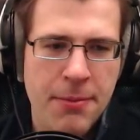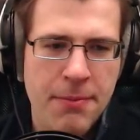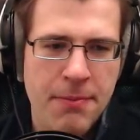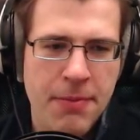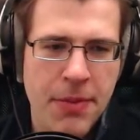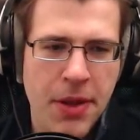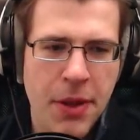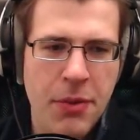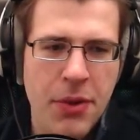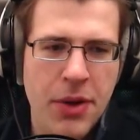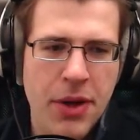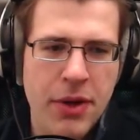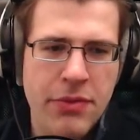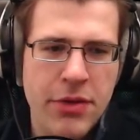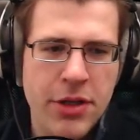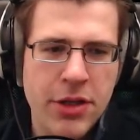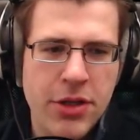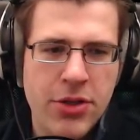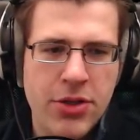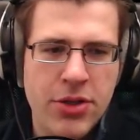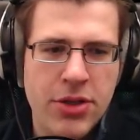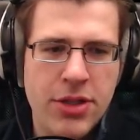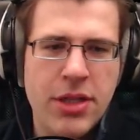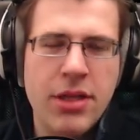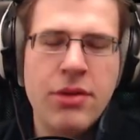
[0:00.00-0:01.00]
I really want
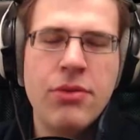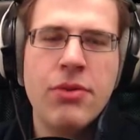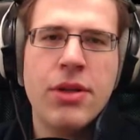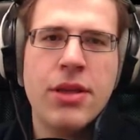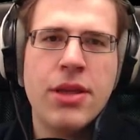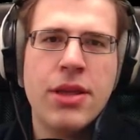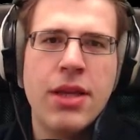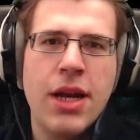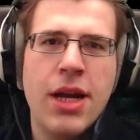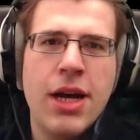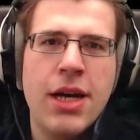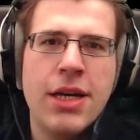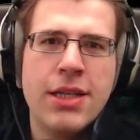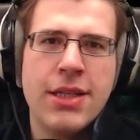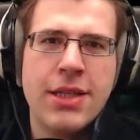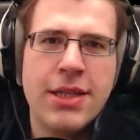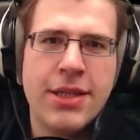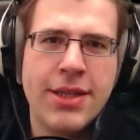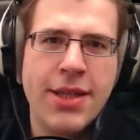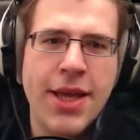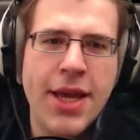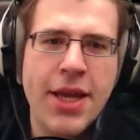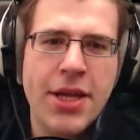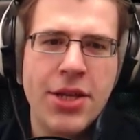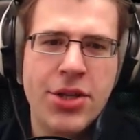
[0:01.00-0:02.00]
to see what the last
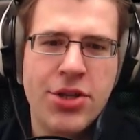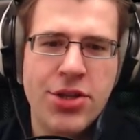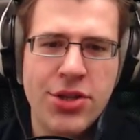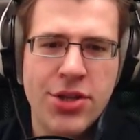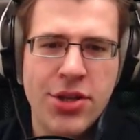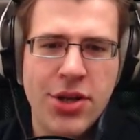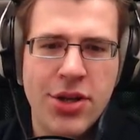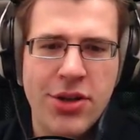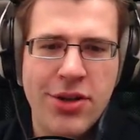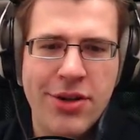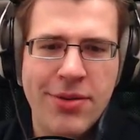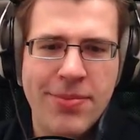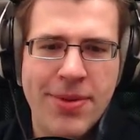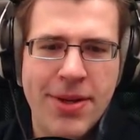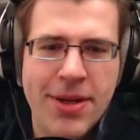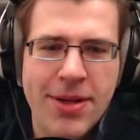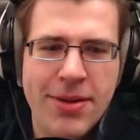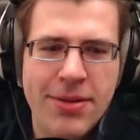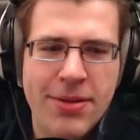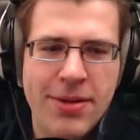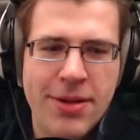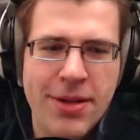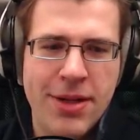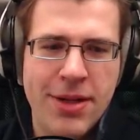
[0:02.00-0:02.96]
stage is all about.